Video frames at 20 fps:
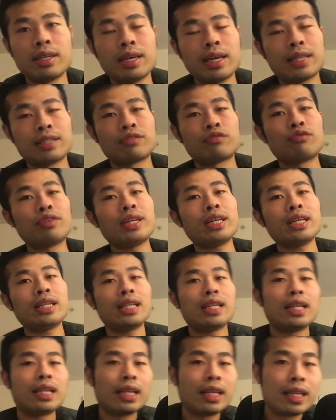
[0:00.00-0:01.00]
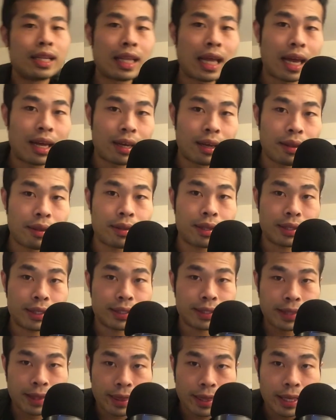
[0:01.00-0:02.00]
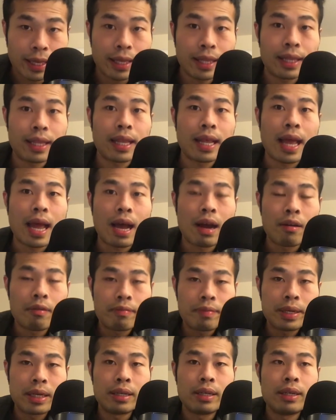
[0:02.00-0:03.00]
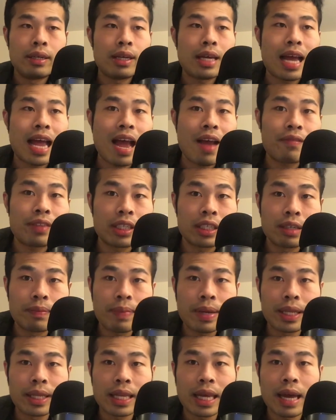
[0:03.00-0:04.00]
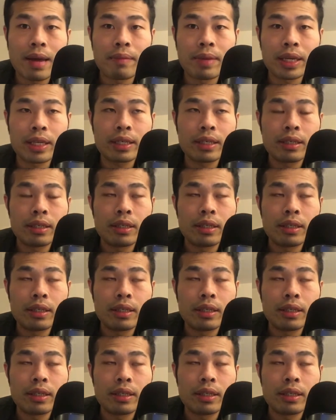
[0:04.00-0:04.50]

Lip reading: It's really not a thing now, but after the pandemic,